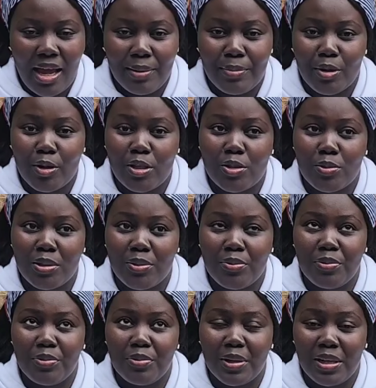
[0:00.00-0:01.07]
And because we
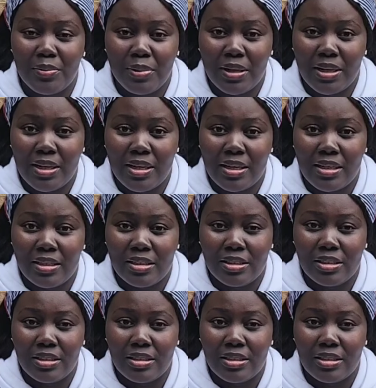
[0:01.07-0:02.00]
really